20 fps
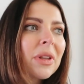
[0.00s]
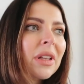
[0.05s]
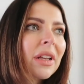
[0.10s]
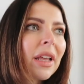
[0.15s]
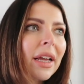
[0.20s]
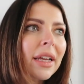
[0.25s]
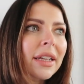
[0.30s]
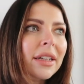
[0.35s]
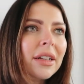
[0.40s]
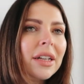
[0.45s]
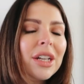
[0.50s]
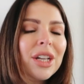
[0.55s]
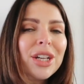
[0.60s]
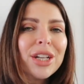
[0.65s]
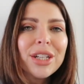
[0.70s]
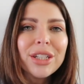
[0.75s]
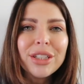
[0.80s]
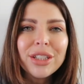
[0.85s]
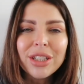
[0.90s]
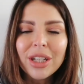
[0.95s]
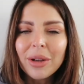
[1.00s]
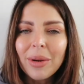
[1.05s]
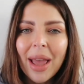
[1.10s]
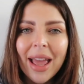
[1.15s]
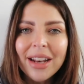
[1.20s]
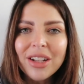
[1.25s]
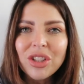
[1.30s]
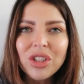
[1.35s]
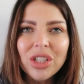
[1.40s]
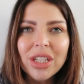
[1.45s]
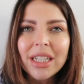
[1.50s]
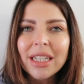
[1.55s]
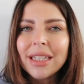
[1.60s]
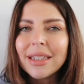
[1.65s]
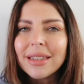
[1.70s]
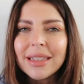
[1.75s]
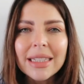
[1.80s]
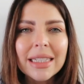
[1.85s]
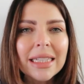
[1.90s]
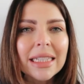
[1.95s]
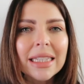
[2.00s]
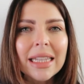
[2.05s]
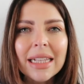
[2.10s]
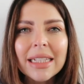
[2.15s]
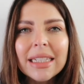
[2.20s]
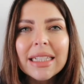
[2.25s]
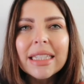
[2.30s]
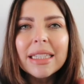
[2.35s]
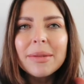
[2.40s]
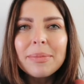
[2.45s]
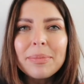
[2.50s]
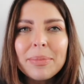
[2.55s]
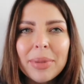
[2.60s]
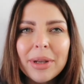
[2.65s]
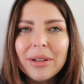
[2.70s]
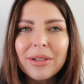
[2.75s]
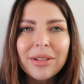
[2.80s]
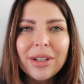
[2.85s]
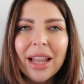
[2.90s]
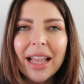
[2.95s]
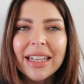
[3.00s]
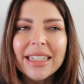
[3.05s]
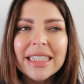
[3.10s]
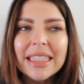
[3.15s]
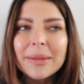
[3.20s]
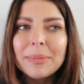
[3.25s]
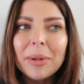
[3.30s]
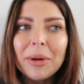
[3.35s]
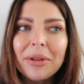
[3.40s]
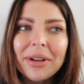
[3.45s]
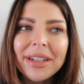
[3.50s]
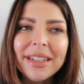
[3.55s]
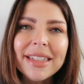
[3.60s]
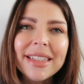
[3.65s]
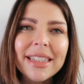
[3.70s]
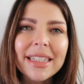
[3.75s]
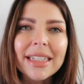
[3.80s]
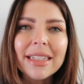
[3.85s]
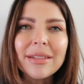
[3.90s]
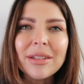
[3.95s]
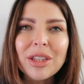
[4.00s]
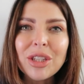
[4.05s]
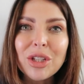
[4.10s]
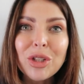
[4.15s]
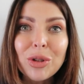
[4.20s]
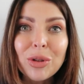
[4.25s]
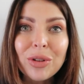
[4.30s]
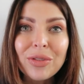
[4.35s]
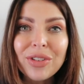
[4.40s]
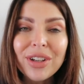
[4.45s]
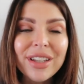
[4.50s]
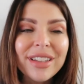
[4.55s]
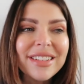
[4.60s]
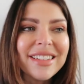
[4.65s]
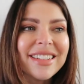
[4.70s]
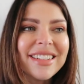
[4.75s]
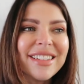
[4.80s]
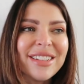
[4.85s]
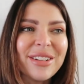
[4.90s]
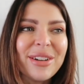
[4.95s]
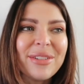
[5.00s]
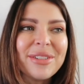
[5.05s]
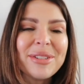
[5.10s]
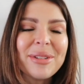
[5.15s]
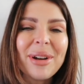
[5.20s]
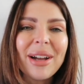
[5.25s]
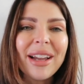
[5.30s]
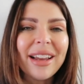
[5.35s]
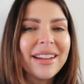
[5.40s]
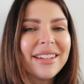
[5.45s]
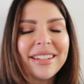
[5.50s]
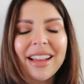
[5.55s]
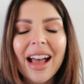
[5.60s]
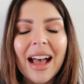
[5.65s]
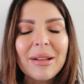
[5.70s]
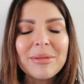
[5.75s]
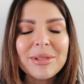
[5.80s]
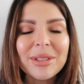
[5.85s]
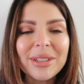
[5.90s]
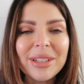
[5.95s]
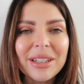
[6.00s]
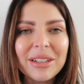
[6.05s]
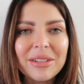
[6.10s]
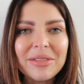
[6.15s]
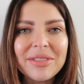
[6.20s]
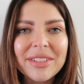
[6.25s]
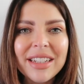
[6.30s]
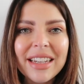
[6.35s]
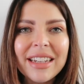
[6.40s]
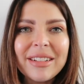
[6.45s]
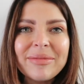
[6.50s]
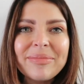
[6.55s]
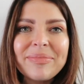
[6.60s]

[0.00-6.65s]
like, you know, energies and spirit, like spirits and the universe and stuff. So I absolutely loved it.